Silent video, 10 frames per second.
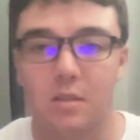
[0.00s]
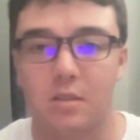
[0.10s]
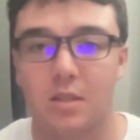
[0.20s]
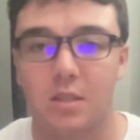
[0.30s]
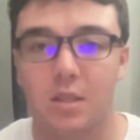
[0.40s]

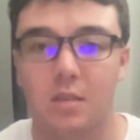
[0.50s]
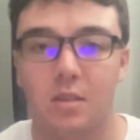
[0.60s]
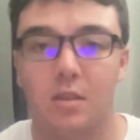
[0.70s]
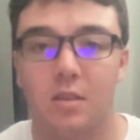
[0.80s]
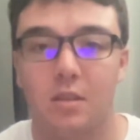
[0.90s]
Disney
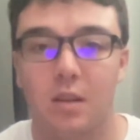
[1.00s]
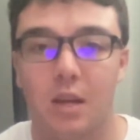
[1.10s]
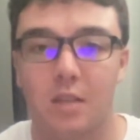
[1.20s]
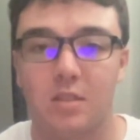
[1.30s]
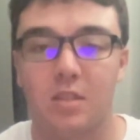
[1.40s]

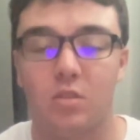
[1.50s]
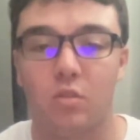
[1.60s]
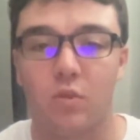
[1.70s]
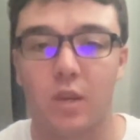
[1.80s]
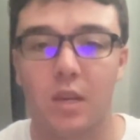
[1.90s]
at
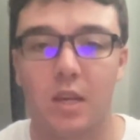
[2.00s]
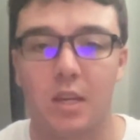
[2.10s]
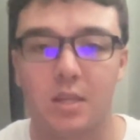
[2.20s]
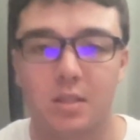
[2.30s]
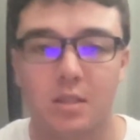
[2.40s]
D23
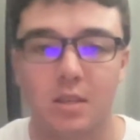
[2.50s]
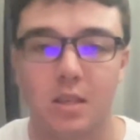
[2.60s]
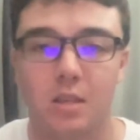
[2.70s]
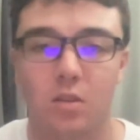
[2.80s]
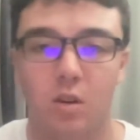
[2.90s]
is
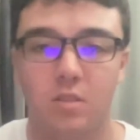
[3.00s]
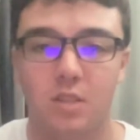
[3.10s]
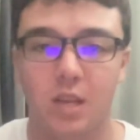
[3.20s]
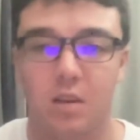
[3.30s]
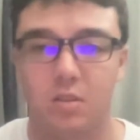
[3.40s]
the Guardians of the
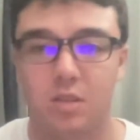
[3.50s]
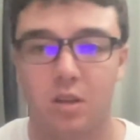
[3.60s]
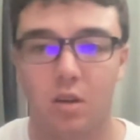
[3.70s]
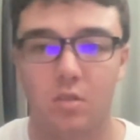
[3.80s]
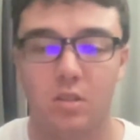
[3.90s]
Galaxy
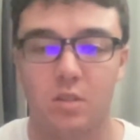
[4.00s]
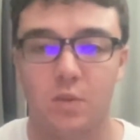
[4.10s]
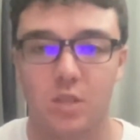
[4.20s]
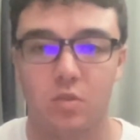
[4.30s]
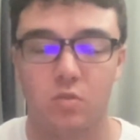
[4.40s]
Holiday
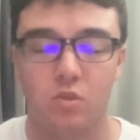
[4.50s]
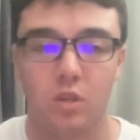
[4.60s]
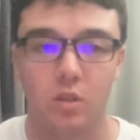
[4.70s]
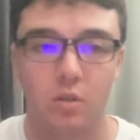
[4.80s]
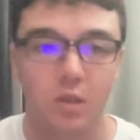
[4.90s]
Special
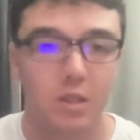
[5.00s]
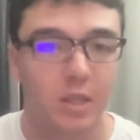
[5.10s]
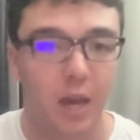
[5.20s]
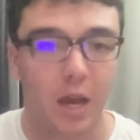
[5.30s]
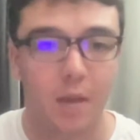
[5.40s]
trailer.
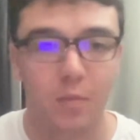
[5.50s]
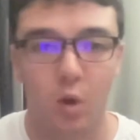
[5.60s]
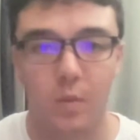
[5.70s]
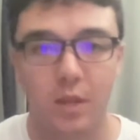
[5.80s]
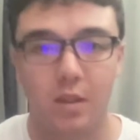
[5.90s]
Yeah, I'm
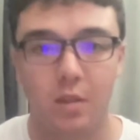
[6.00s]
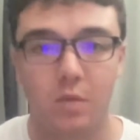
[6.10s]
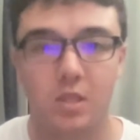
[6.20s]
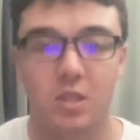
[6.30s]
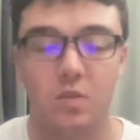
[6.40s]
hoping that they
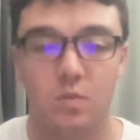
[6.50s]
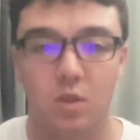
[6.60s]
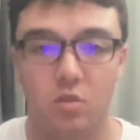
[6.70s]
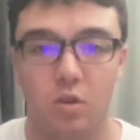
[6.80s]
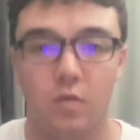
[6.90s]
release
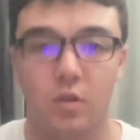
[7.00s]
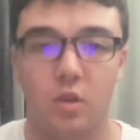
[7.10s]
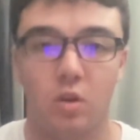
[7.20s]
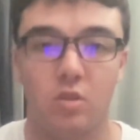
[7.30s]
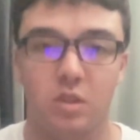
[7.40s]
a trailer for the
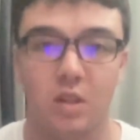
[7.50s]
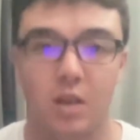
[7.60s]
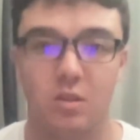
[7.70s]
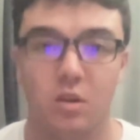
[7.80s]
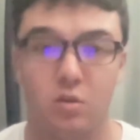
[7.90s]
Guardians of the
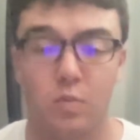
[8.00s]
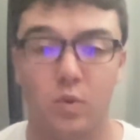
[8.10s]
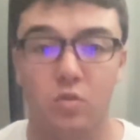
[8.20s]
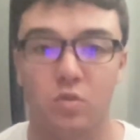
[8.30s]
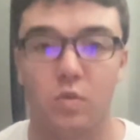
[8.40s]
Galaxy Holiday
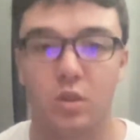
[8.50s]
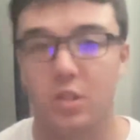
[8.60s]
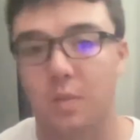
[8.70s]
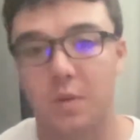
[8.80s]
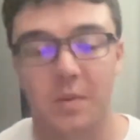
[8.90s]
Special as well as
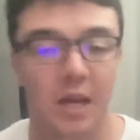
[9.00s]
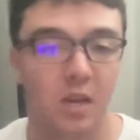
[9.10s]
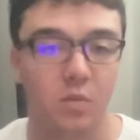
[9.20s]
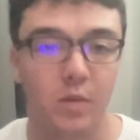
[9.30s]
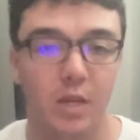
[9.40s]
the upcoming
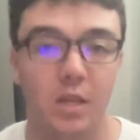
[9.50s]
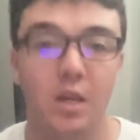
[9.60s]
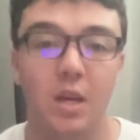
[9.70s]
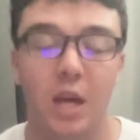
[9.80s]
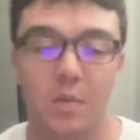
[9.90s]
Halloween
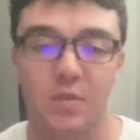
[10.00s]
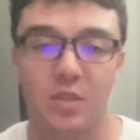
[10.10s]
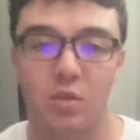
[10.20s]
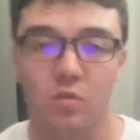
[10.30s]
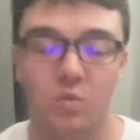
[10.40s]

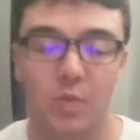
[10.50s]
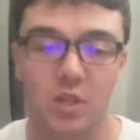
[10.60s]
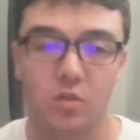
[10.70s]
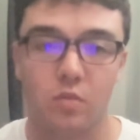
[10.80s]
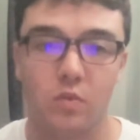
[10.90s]
MCU
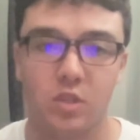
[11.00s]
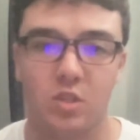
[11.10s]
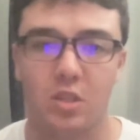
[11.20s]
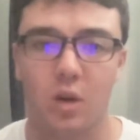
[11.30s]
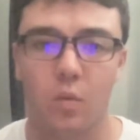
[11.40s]
special, which
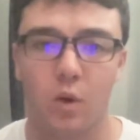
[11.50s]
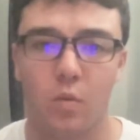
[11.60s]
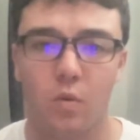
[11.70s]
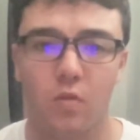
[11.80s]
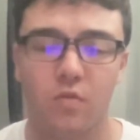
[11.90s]
is the
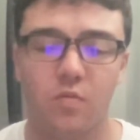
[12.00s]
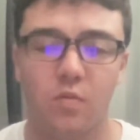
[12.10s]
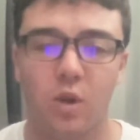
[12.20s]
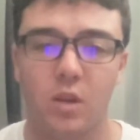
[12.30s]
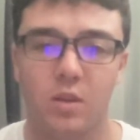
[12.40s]
werewolf
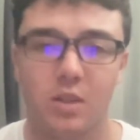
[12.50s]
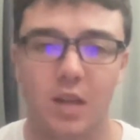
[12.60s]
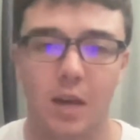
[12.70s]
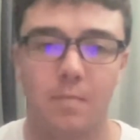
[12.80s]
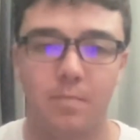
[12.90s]
one. Yeah.